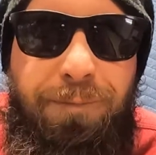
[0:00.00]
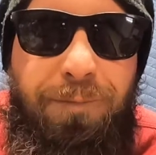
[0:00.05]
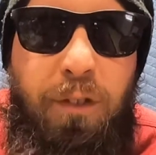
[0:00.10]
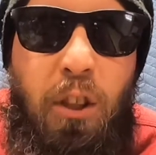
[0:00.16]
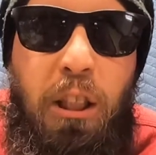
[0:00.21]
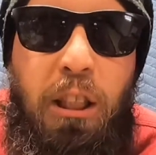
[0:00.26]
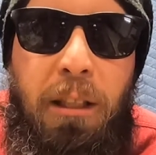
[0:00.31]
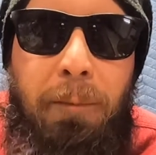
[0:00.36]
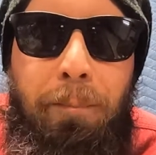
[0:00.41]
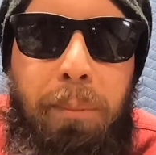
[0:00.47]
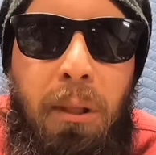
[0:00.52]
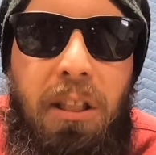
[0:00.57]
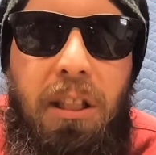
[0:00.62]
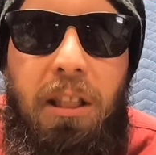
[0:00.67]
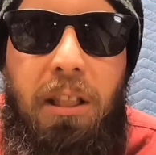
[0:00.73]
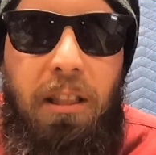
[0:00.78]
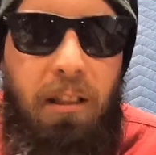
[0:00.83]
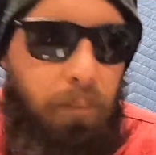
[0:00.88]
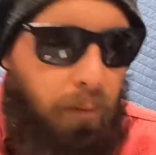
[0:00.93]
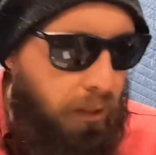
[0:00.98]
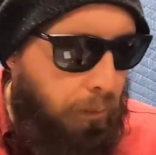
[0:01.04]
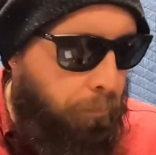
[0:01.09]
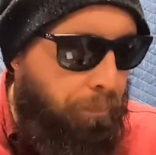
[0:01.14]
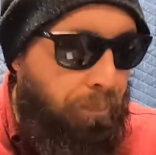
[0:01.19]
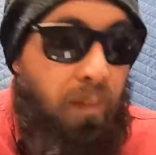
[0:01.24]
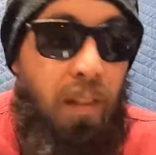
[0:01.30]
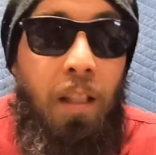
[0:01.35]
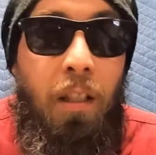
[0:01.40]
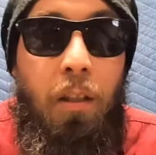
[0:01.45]
frickin' piss out of me.
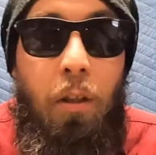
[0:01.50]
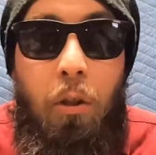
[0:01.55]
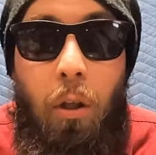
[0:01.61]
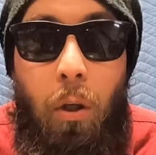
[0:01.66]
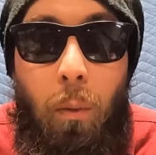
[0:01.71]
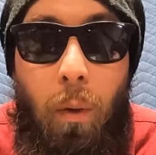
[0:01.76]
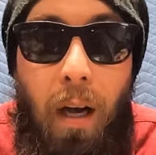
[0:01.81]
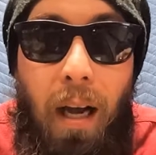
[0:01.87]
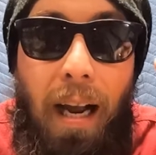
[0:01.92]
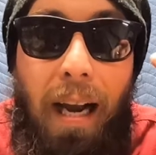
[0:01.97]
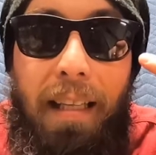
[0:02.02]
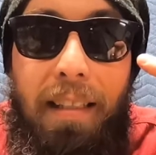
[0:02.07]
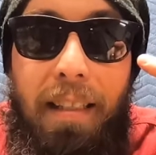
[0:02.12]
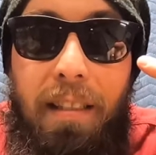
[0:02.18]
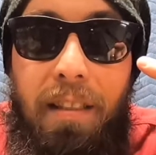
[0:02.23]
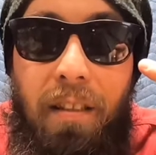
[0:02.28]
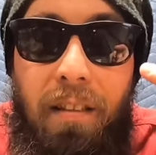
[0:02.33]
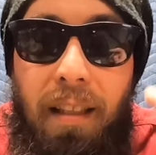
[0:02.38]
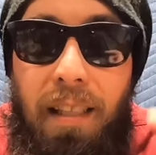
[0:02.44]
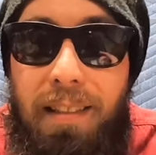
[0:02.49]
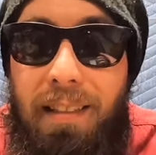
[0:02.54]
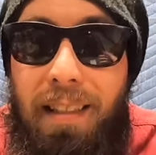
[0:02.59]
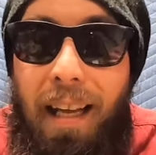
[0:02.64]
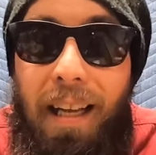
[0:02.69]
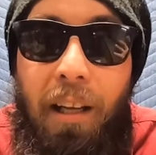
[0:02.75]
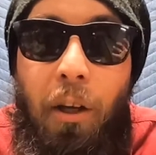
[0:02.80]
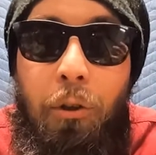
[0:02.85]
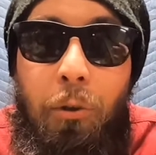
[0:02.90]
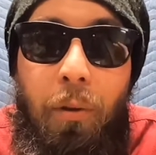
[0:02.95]
So I like sunglasses.
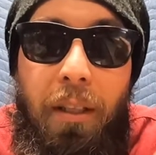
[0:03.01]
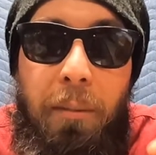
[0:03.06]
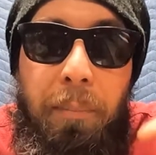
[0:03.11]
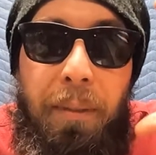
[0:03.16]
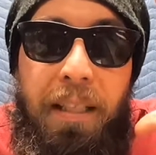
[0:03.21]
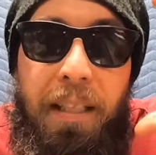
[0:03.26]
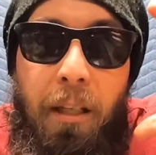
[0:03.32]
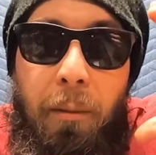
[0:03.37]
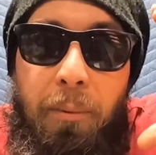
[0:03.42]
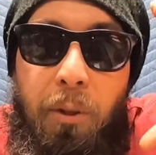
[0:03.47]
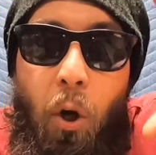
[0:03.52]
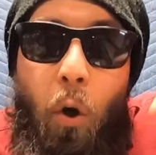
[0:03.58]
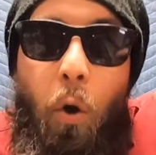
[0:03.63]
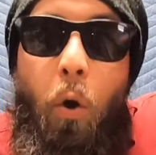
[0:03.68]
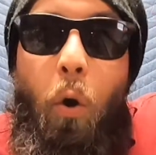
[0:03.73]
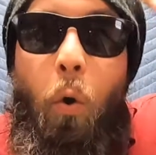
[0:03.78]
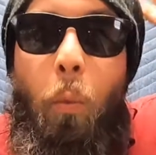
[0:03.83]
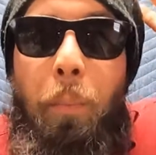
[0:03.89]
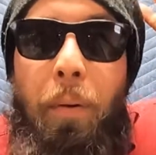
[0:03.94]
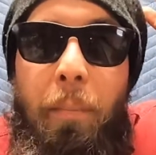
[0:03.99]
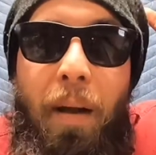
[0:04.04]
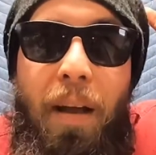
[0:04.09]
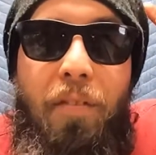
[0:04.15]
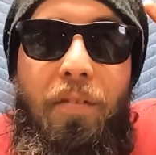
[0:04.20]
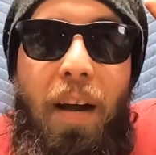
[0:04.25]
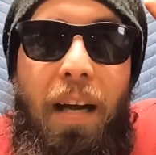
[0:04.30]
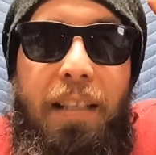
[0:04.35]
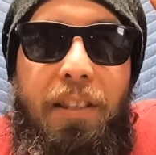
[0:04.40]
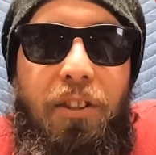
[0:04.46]
I also like being able to open
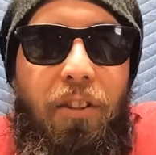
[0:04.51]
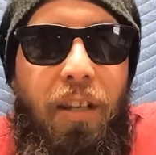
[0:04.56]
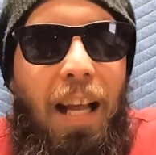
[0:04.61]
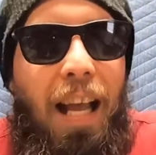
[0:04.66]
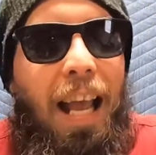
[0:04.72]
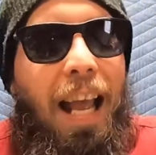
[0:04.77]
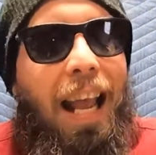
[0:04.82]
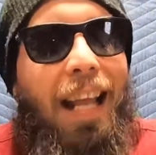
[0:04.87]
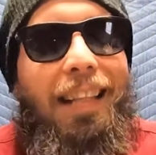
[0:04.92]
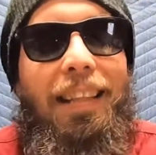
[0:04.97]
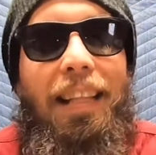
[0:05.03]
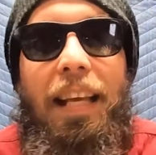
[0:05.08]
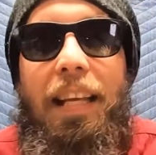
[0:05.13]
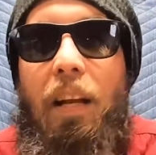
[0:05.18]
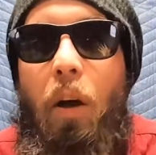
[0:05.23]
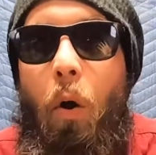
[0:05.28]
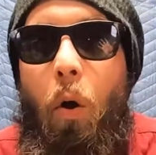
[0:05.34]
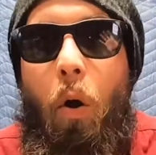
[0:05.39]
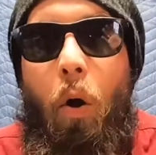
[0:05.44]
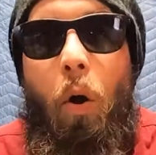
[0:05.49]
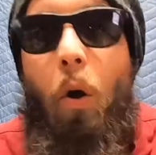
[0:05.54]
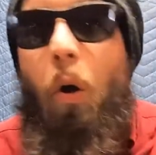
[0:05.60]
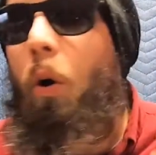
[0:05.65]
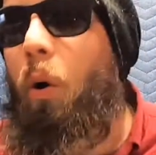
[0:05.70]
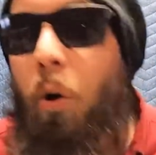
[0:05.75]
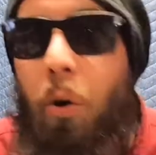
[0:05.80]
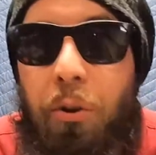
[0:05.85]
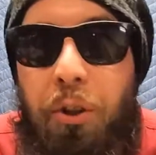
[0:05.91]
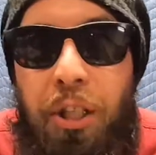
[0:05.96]
my visor and let
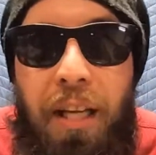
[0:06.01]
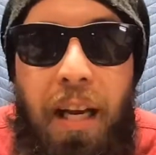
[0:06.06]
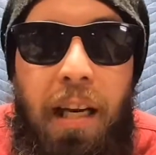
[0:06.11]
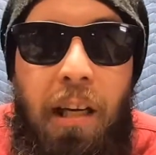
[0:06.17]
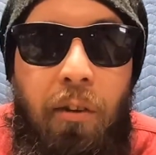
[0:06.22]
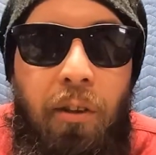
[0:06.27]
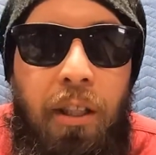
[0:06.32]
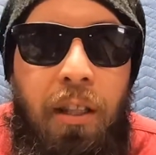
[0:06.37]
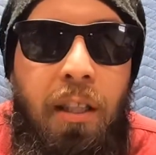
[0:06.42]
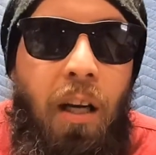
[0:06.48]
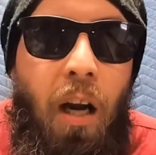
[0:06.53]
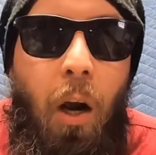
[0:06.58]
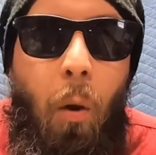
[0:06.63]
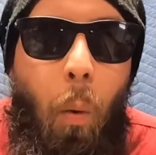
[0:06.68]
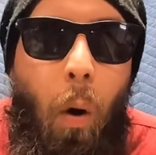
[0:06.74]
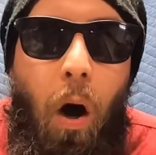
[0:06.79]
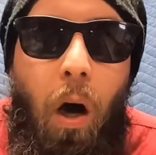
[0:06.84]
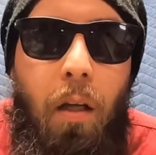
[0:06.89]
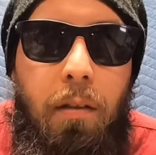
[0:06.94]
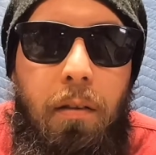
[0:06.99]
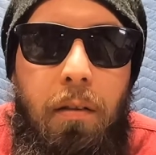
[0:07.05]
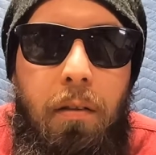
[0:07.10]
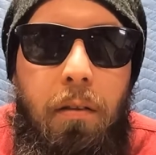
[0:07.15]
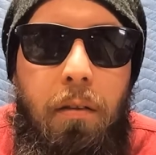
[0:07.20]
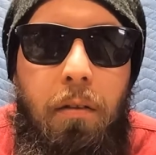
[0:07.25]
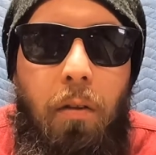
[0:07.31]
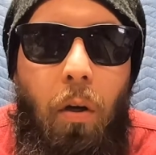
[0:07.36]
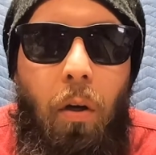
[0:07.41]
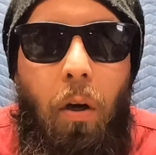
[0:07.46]
all the air in that I want.
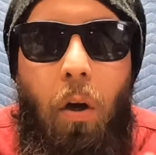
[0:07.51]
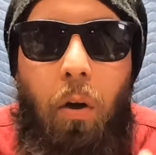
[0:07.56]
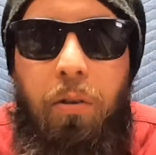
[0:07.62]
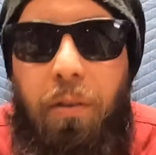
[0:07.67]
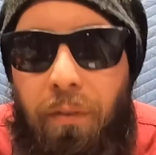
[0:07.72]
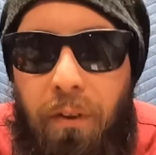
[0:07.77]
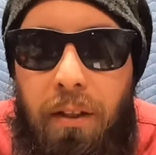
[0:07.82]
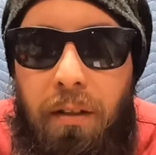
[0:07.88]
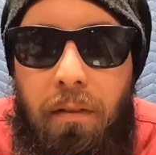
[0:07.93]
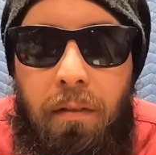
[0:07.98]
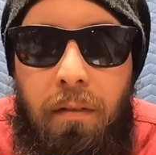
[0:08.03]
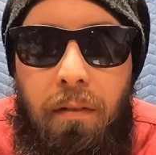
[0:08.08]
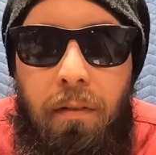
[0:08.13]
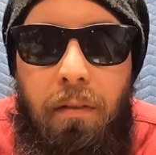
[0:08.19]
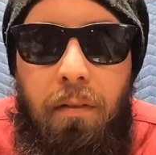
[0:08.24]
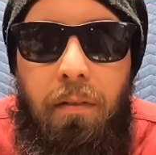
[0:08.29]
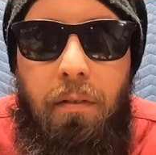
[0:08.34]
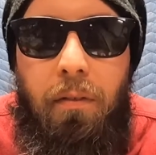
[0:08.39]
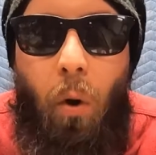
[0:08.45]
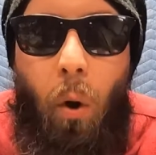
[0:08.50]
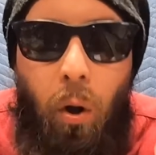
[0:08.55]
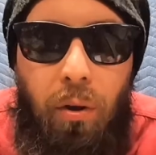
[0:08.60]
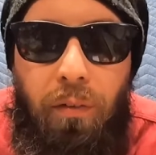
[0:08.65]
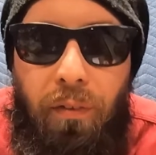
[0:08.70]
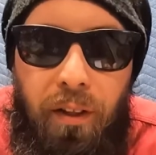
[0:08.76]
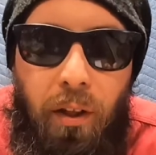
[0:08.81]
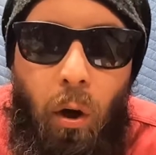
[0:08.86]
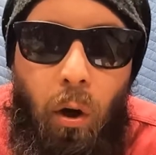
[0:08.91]
All of it, all